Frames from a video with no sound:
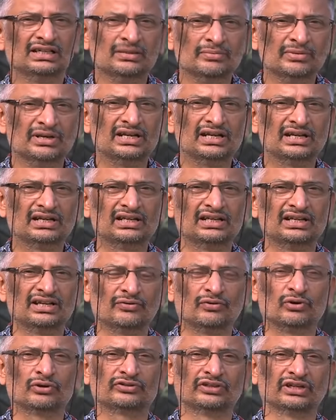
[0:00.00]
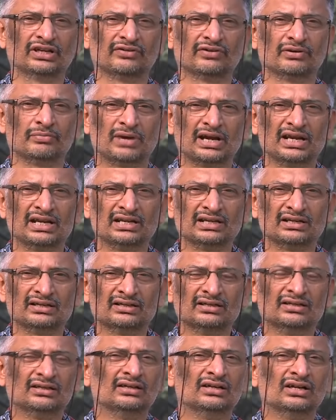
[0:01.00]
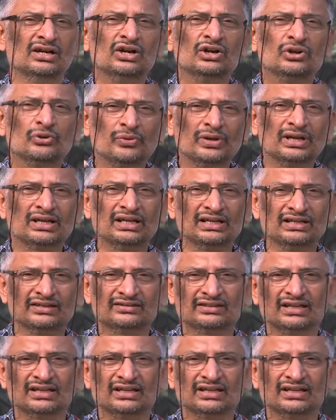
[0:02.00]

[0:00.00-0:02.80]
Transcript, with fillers: immediately evokes in our mind twinkling